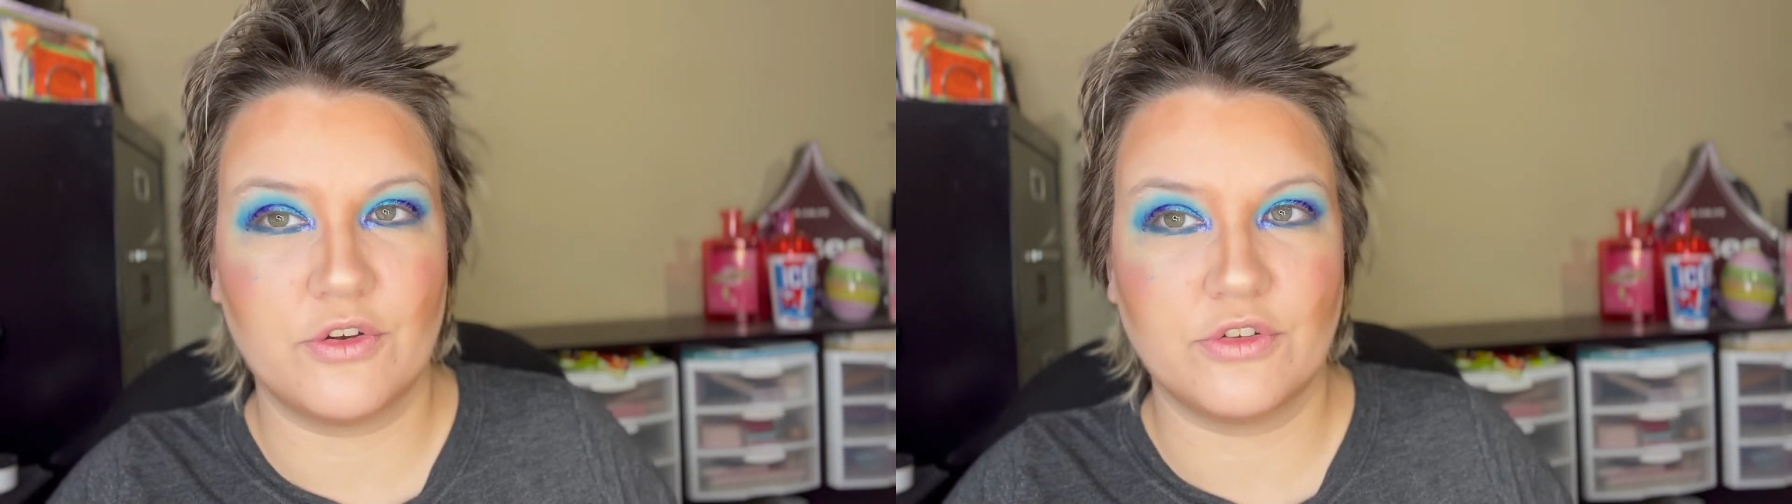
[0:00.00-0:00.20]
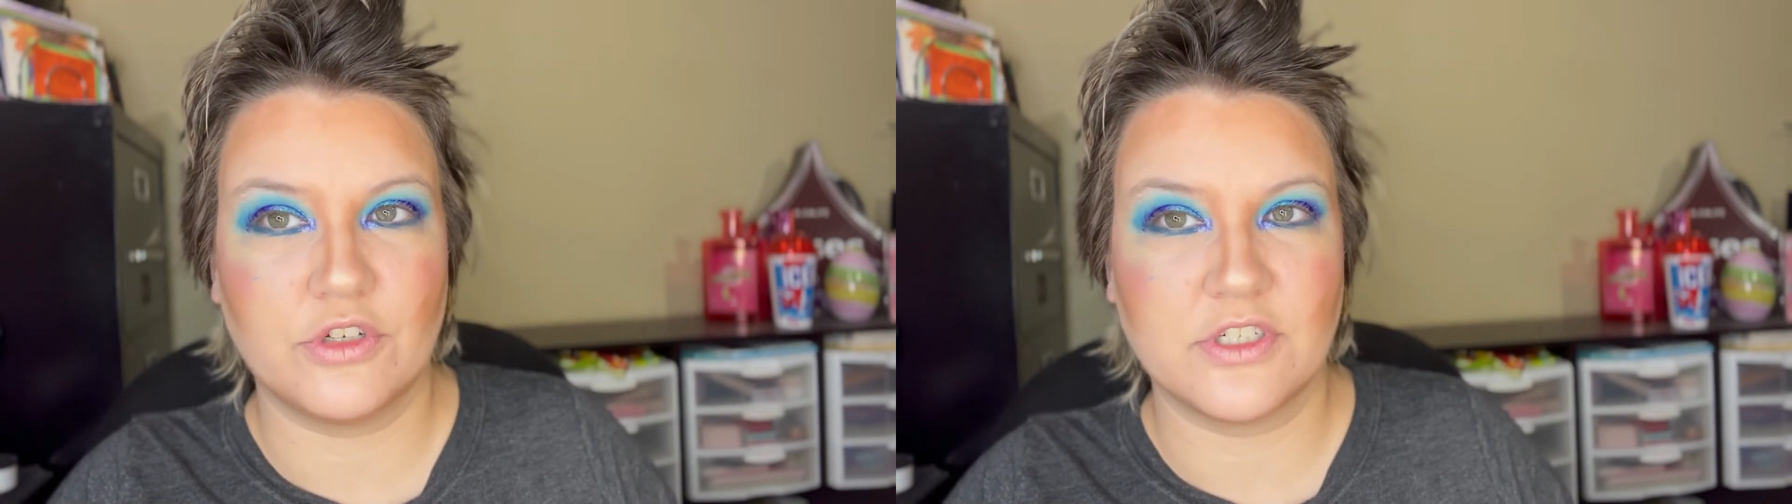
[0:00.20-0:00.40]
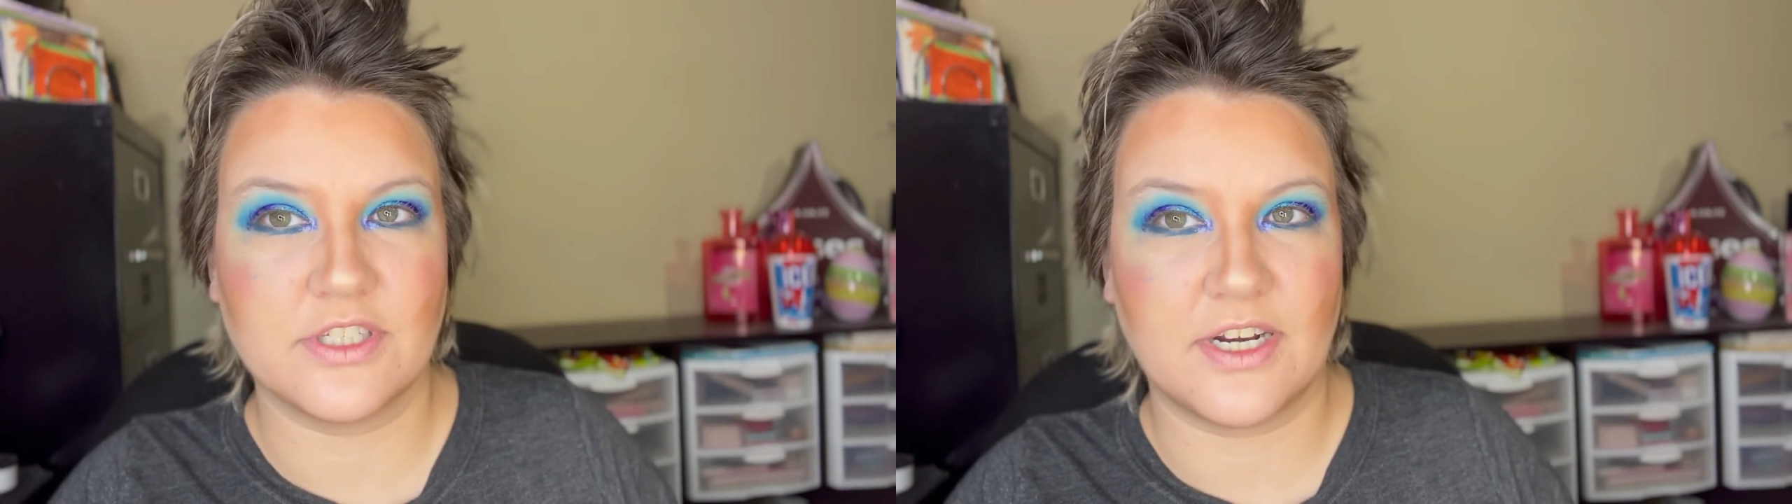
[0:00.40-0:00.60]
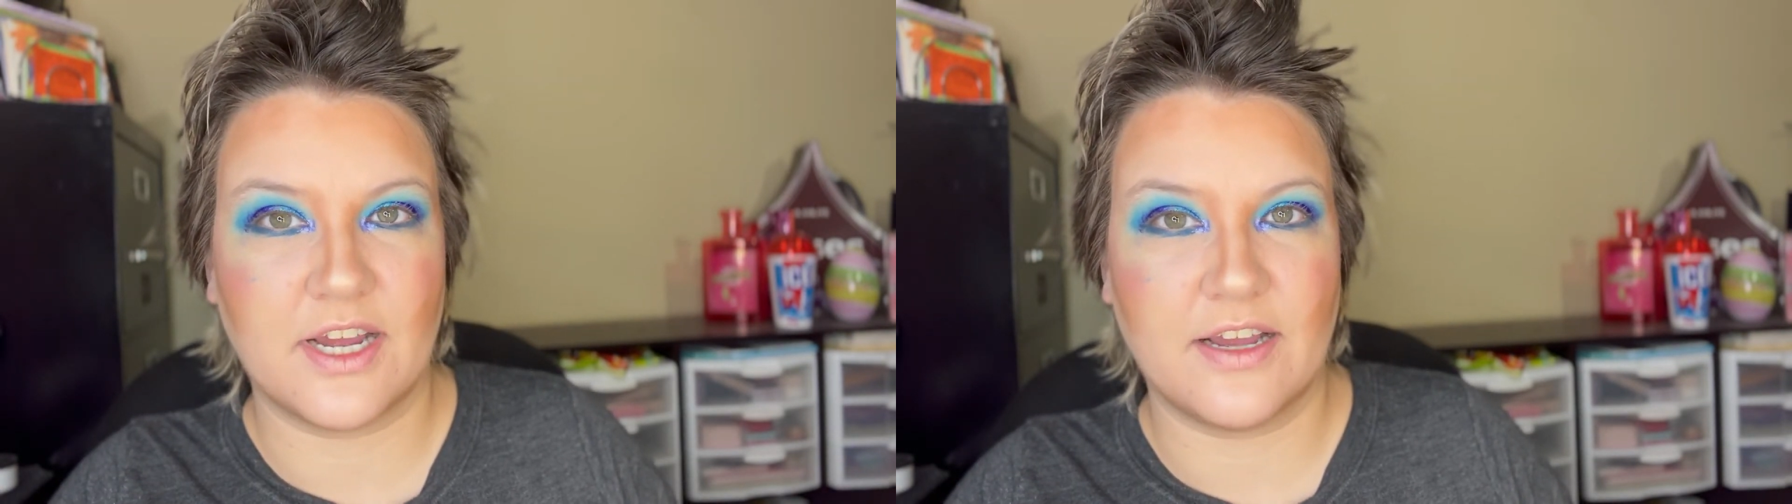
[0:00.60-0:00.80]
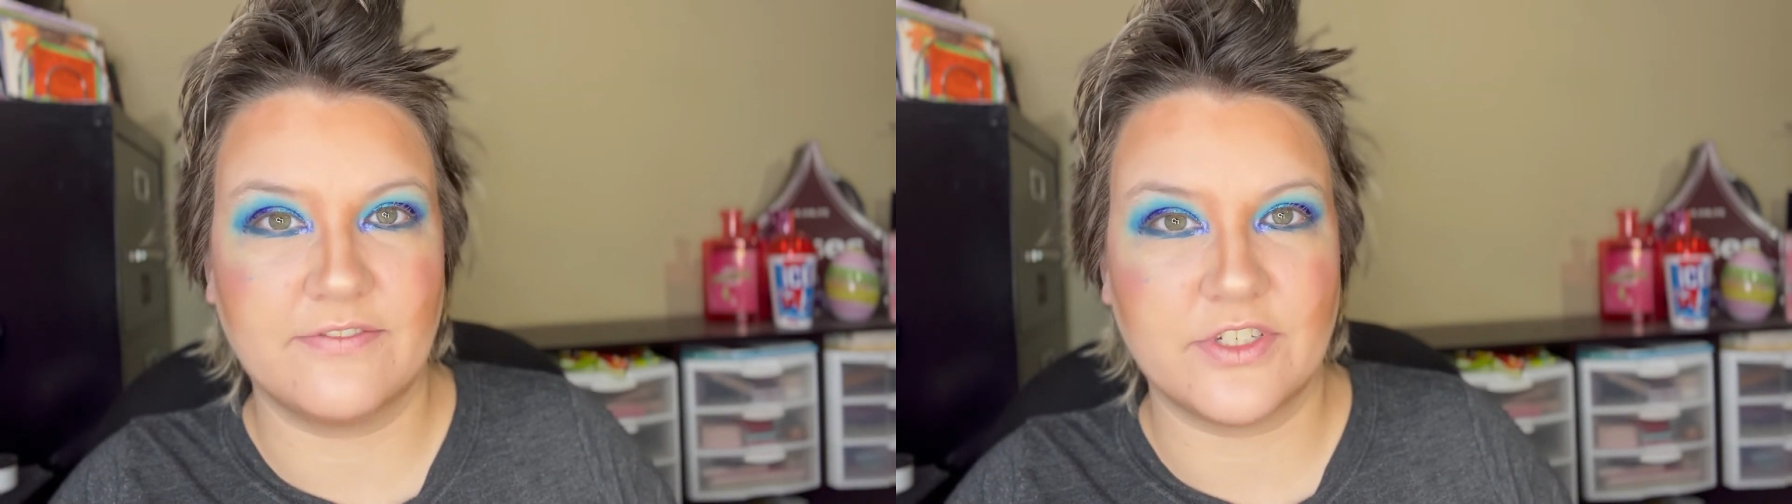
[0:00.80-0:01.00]
looks that I
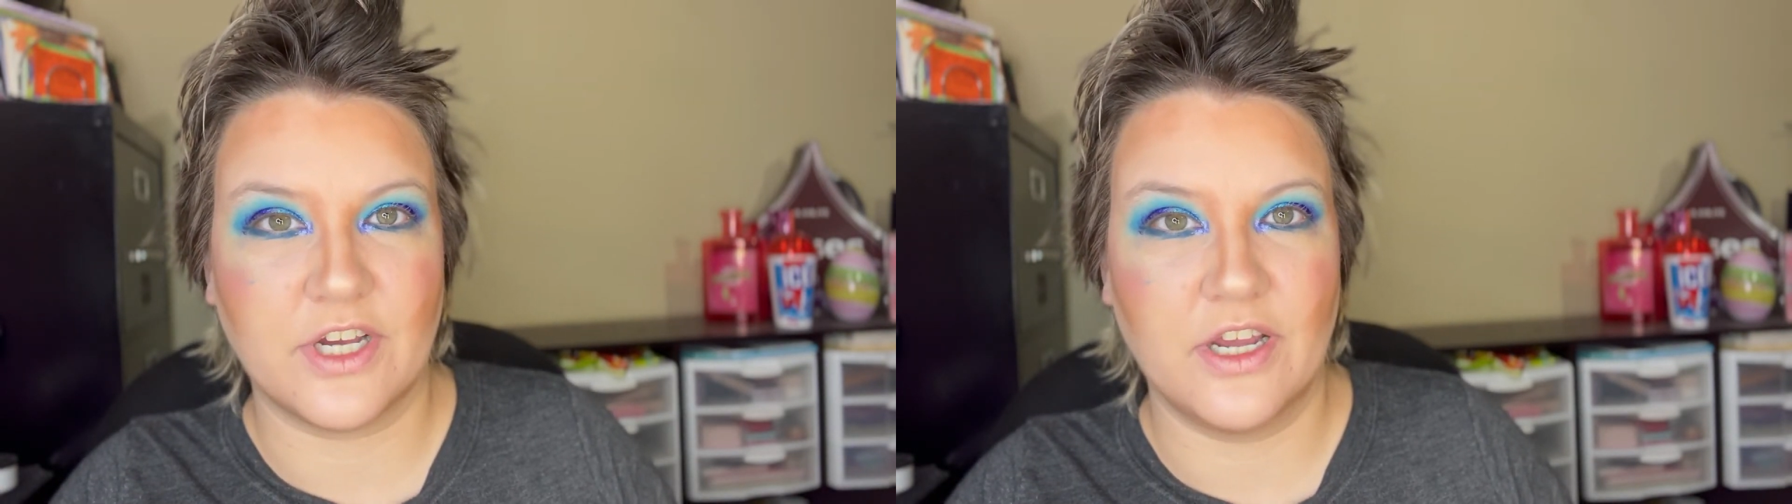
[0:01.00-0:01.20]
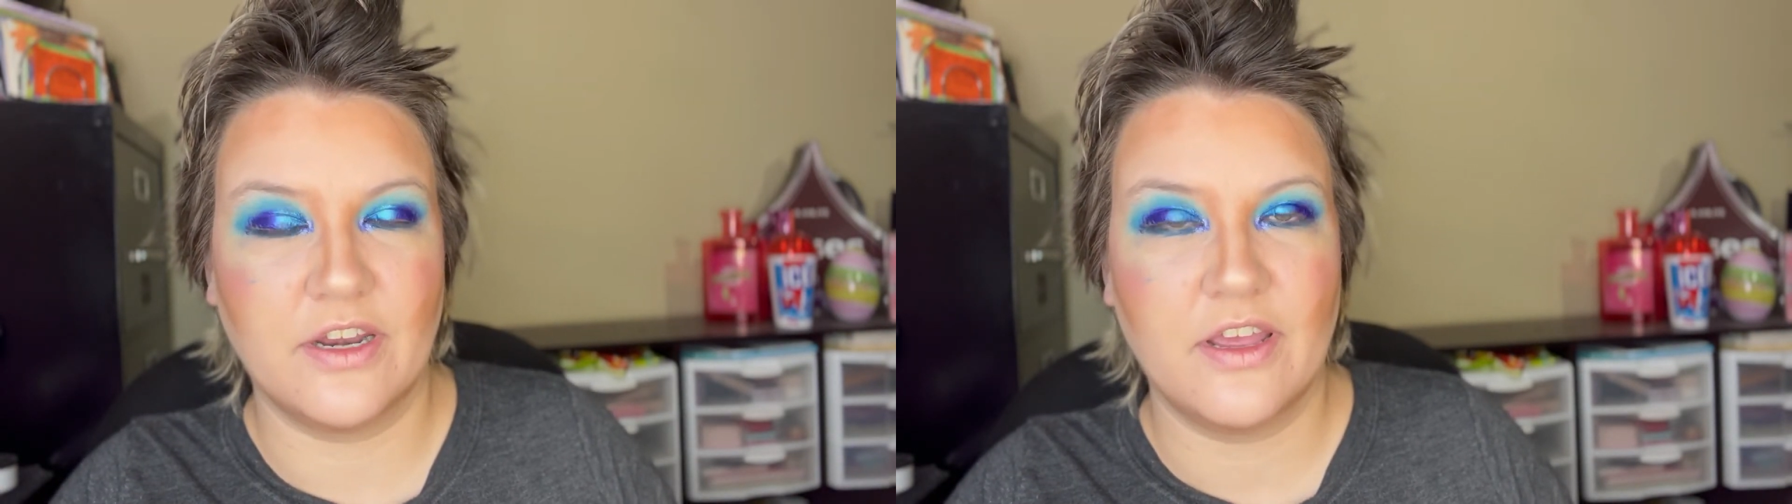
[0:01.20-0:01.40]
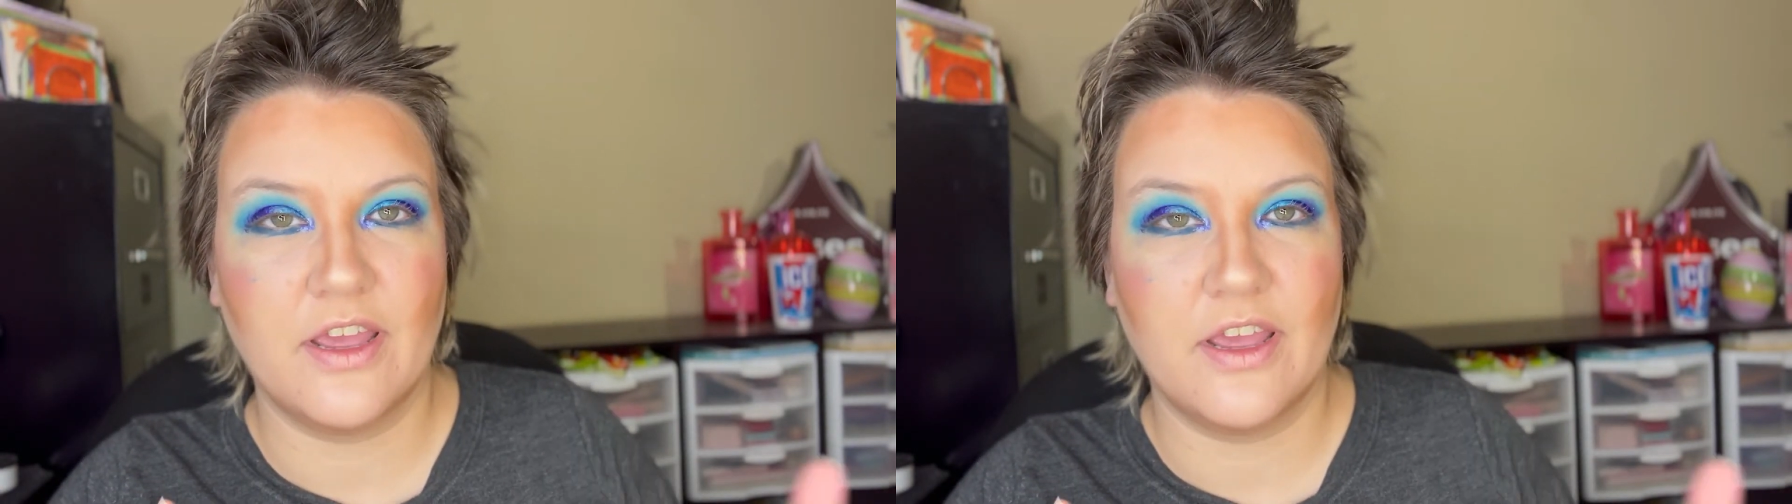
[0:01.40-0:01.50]
have done,